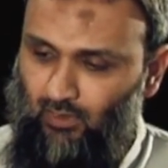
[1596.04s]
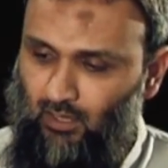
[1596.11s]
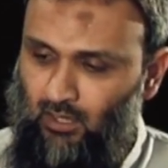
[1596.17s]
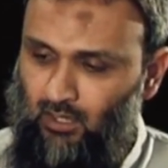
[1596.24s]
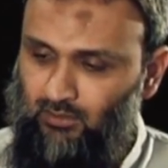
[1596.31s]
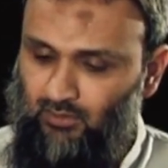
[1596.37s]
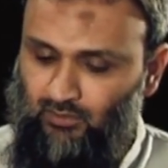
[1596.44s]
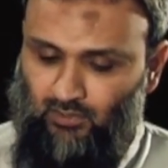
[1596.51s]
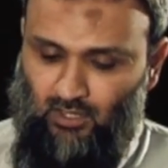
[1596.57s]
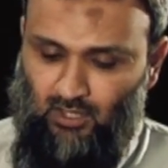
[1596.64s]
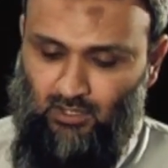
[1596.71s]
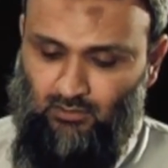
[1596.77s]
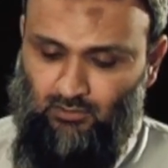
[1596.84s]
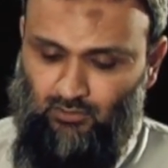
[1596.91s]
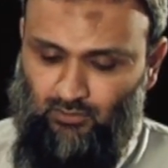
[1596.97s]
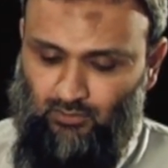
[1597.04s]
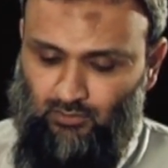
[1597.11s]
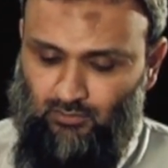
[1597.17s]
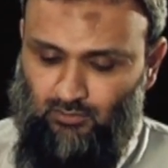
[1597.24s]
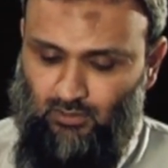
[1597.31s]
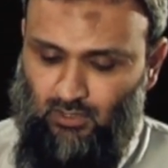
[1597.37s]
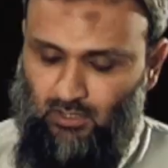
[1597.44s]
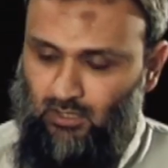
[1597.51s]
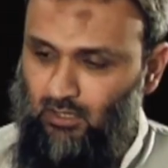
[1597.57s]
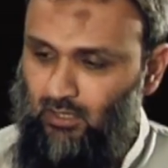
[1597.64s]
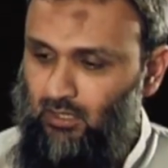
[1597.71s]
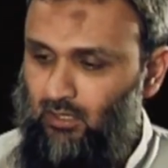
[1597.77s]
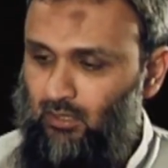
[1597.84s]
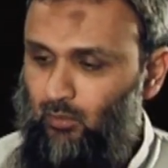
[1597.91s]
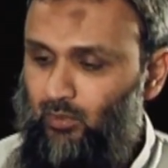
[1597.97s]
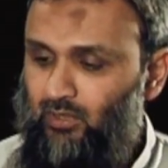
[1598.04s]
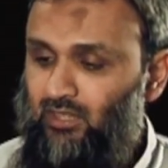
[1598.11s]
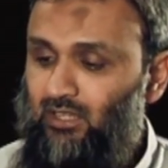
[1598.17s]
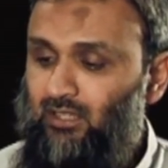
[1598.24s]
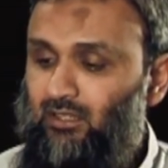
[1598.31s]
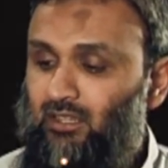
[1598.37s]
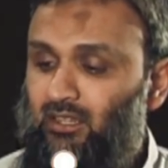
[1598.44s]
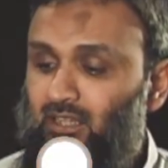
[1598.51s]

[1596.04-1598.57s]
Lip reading: are the signs within the